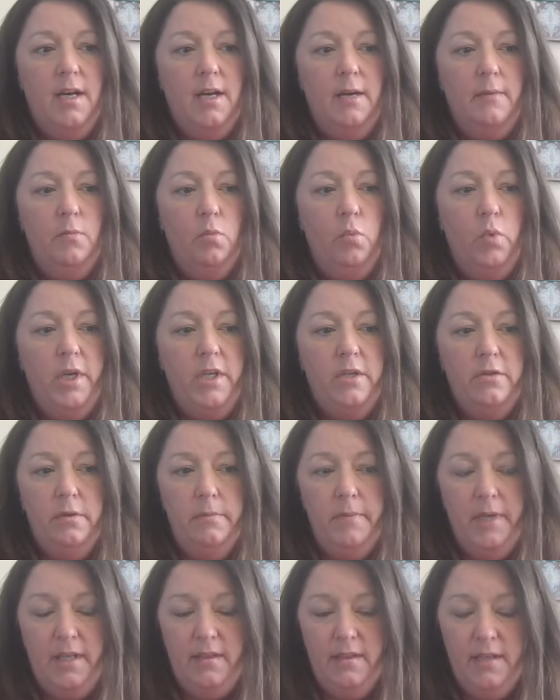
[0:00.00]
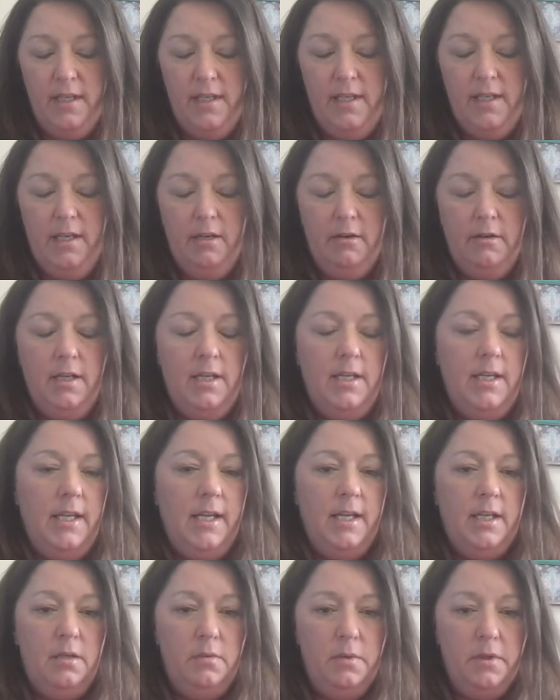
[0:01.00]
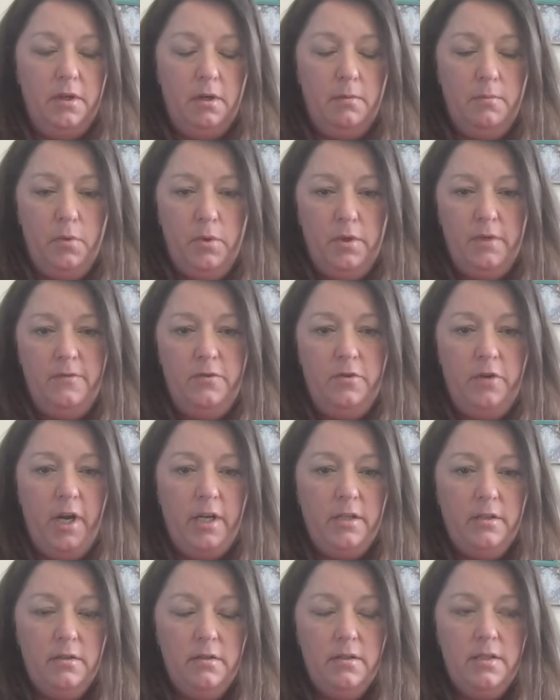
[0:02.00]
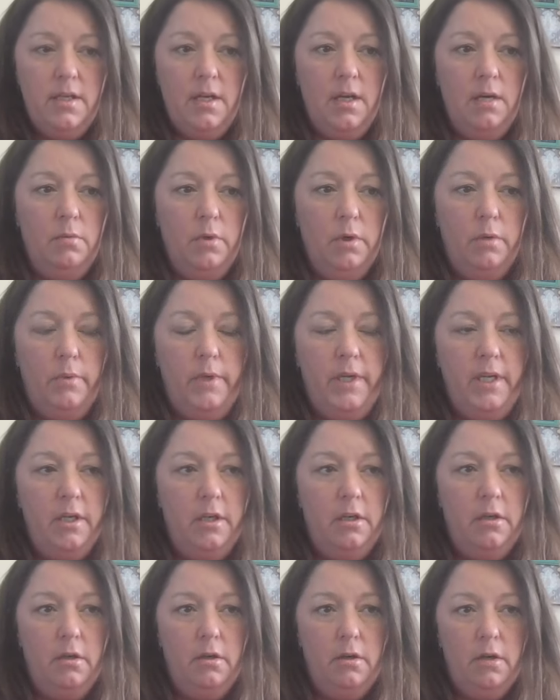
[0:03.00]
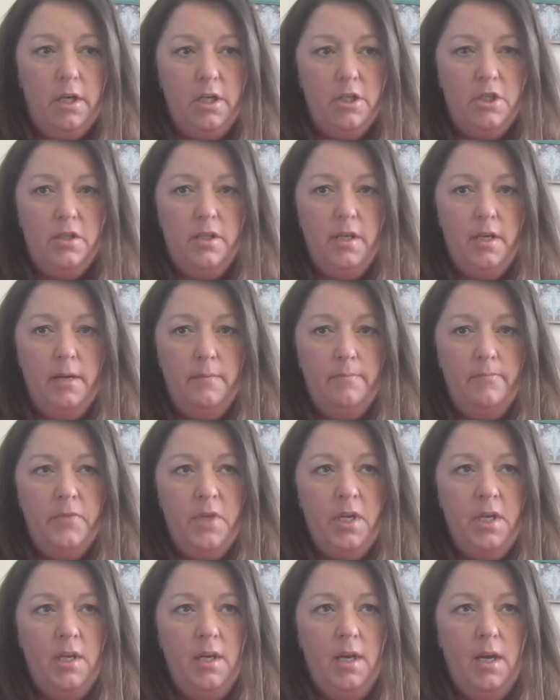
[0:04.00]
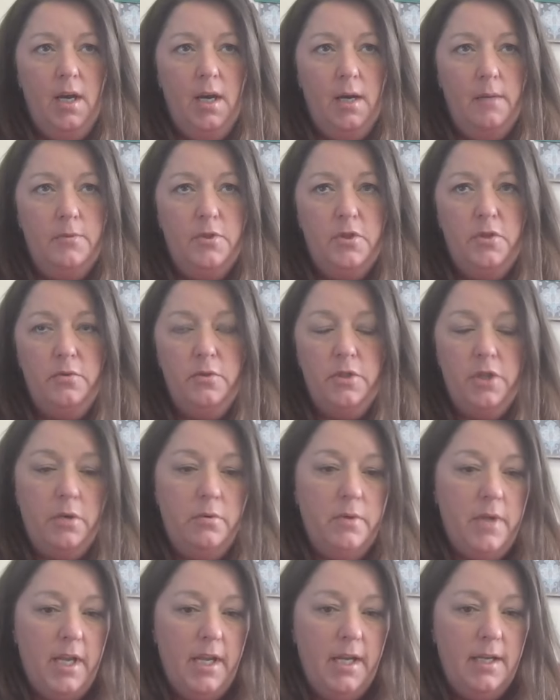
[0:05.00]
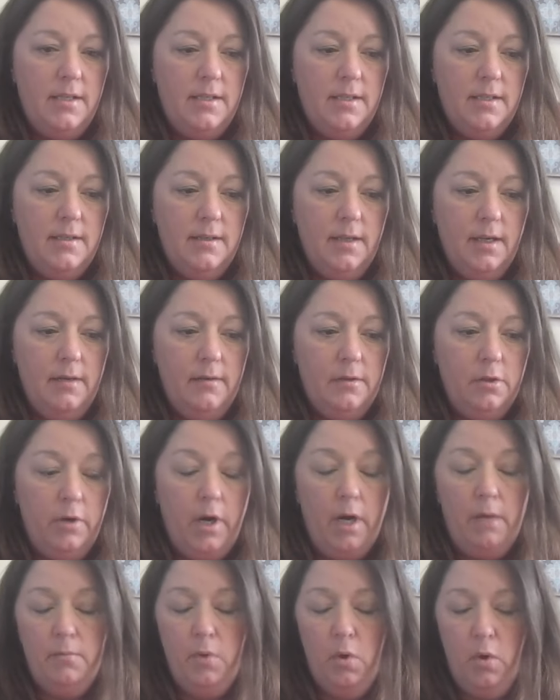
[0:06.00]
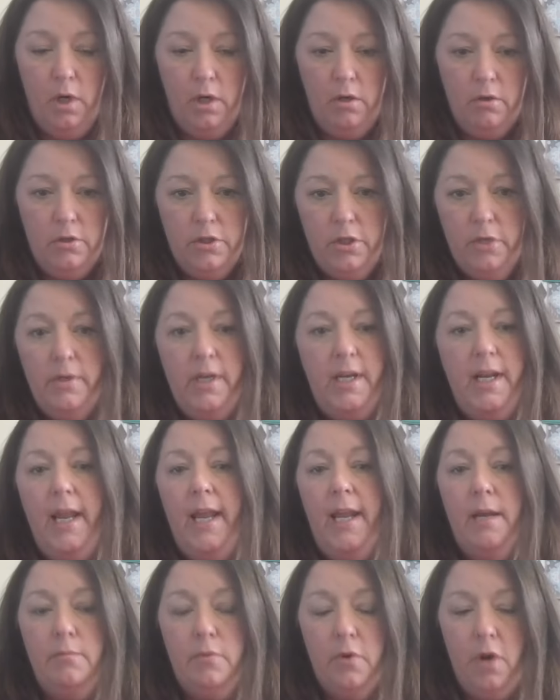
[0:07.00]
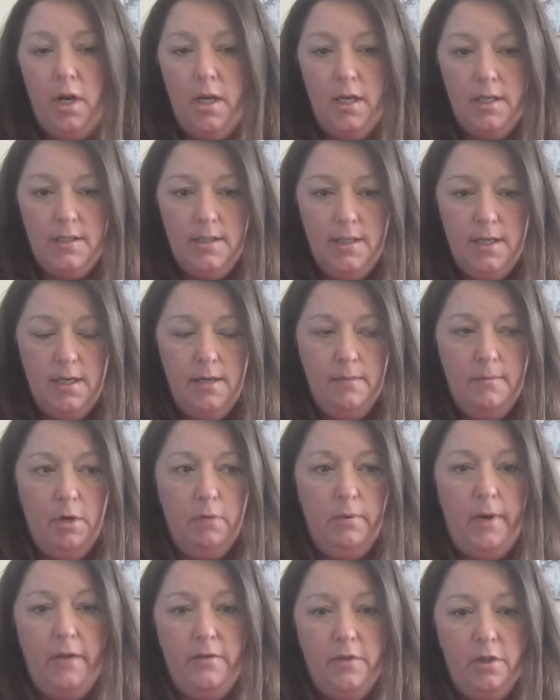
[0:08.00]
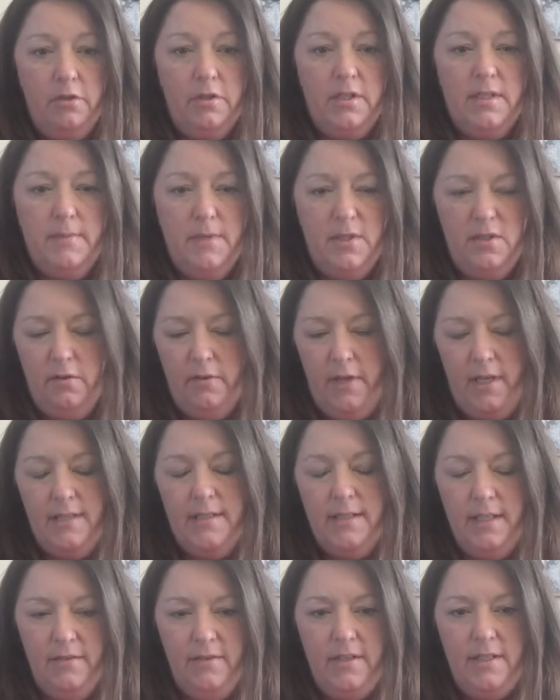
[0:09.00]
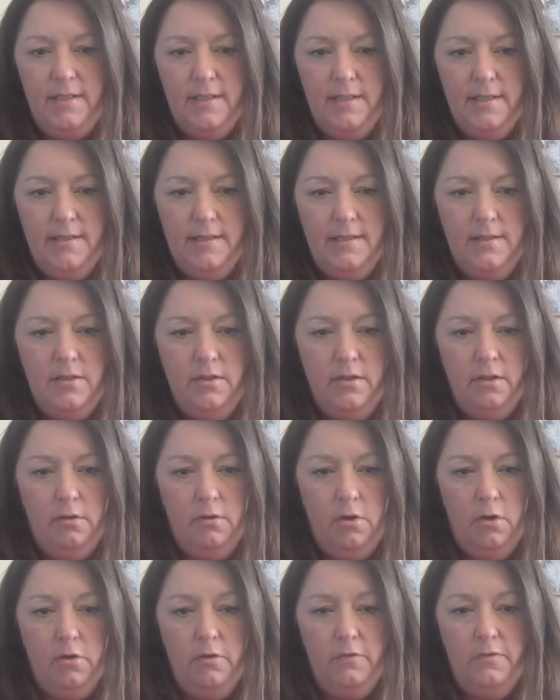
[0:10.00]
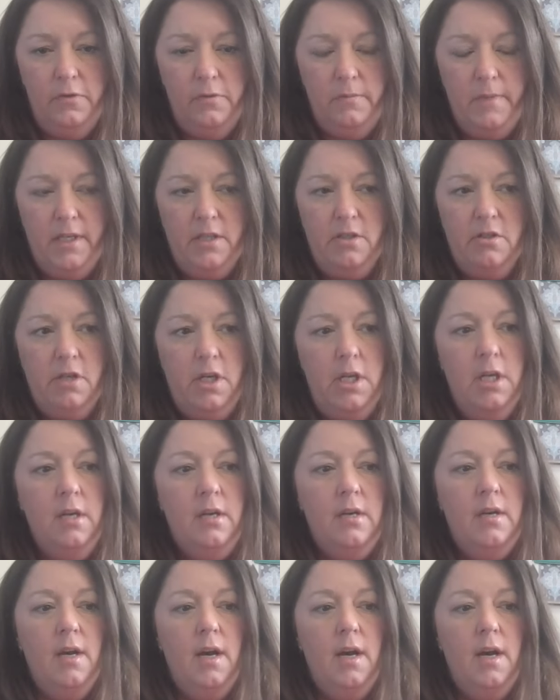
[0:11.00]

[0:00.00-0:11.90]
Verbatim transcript: Um, we do a big thing here in Indiana with our board of directors uh, where we encourage them um, to donate ground pork or donate a ham product um, around the Christmas or Thanksgiving season to their local food pantry.